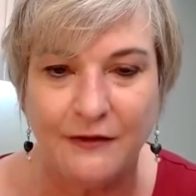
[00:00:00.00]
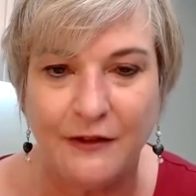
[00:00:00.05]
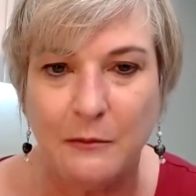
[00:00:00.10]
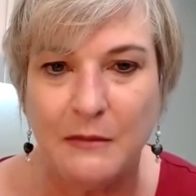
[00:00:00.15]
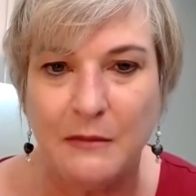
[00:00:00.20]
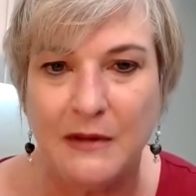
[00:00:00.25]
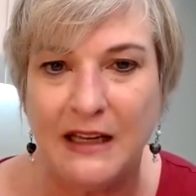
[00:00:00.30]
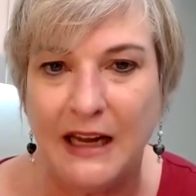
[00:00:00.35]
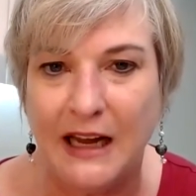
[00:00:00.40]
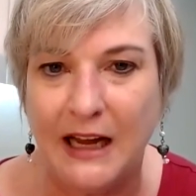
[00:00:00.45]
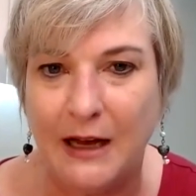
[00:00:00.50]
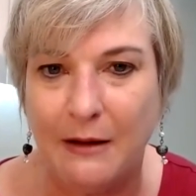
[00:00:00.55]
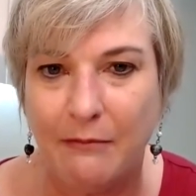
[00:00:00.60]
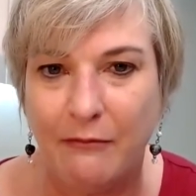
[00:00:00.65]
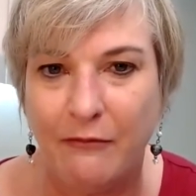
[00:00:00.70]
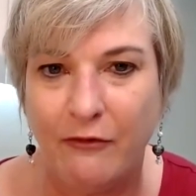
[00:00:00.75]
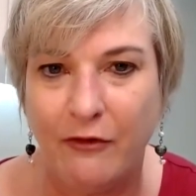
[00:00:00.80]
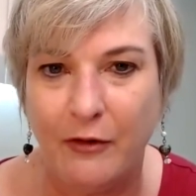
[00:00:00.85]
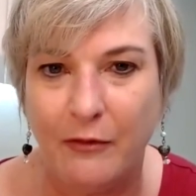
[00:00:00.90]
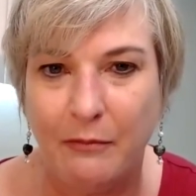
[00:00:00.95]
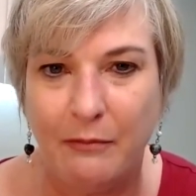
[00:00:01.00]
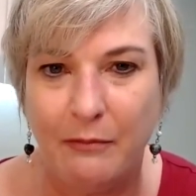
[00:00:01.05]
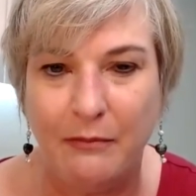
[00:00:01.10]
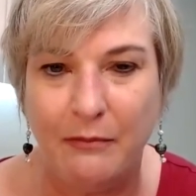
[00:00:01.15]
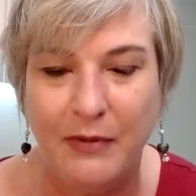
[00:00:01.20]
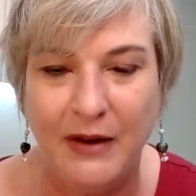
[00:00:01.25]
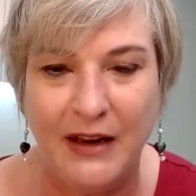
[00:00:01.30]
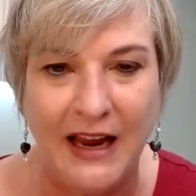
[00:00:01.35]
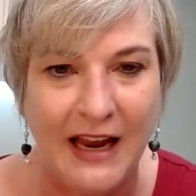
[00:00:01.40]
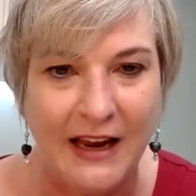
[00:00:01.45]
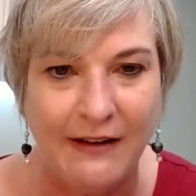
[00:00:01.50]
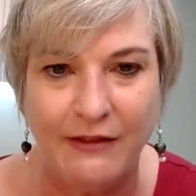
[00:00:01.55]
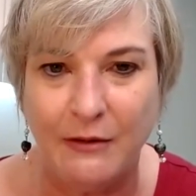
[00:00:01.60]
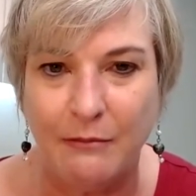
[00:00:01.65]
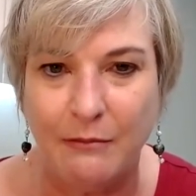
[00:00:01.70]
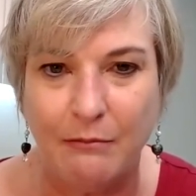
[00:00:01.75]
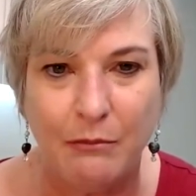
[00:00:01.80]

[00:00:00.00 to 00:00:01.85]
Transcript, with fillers: from the app for behaving